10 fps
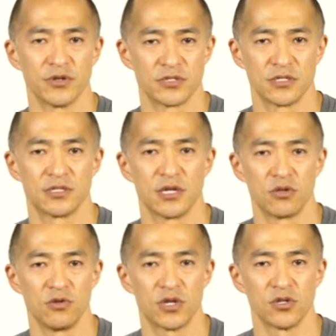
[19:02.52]
poses that
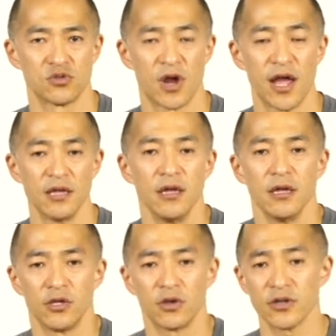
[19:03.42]
you can try.
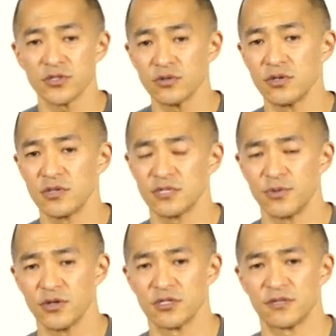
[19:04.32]
You can also do these
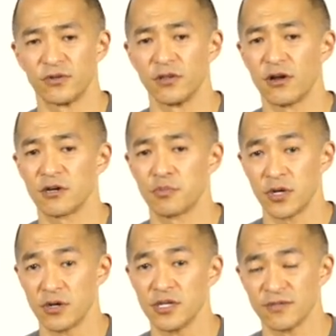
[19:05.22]
poses for longer
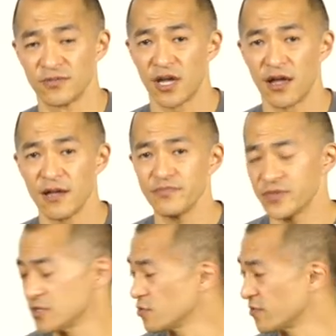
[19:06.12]
periods of time.
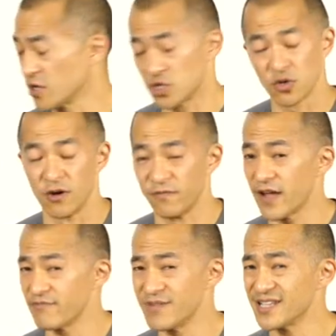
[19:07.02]
These were very short.
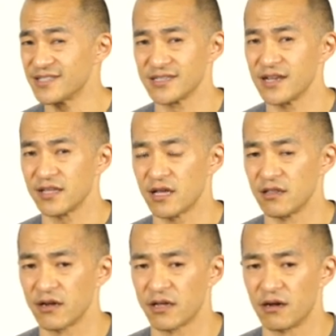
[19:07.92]
Five minutes is not that
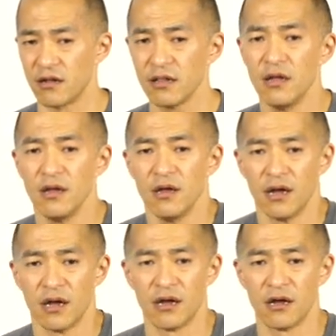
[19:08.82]
long at all.
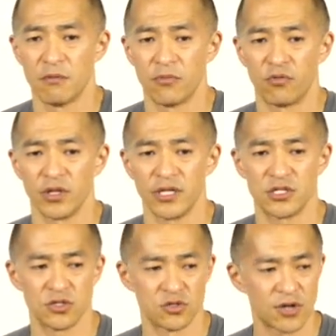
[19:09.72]
Um, really,
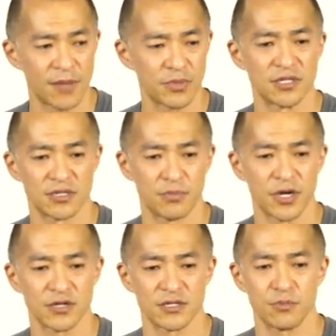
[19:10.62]
to drop into the
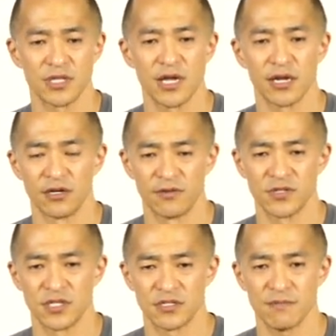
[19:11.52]
parasympathetic
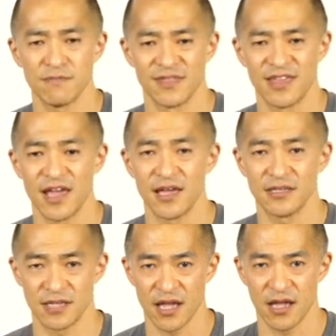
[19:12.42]
nervous system, they
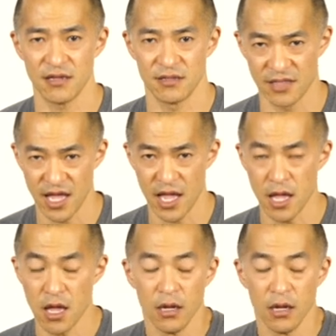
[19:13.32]
say, they